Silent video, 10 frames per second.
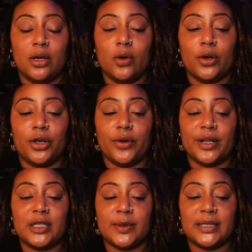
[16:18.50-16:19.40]
or your
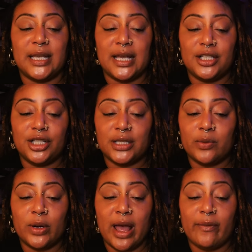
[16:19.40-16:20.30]
expectations
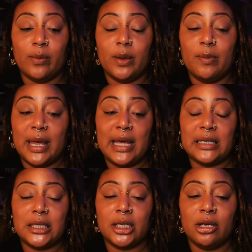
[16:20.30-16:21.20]
for haven't been
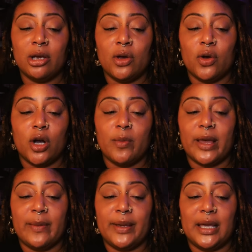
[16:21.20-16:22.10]
met. Or
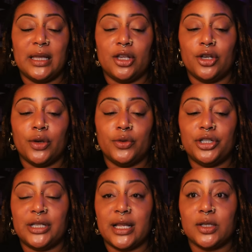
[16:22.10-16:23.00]
maybe, you know, you
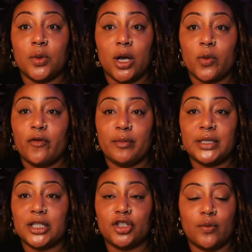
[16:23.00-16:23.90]
just had to walk away from a
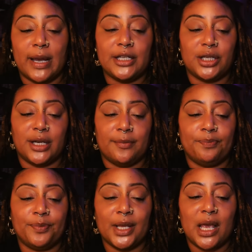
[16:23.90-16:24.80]
situation.
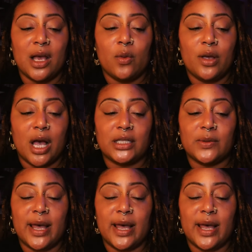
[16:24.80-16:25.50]
We also